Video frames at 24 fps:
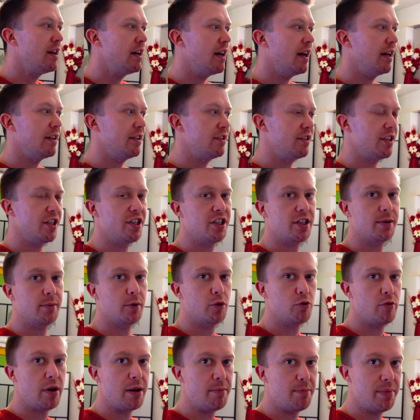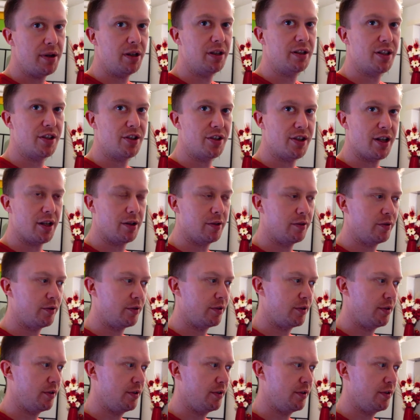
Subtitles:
and the system will rebuild itself.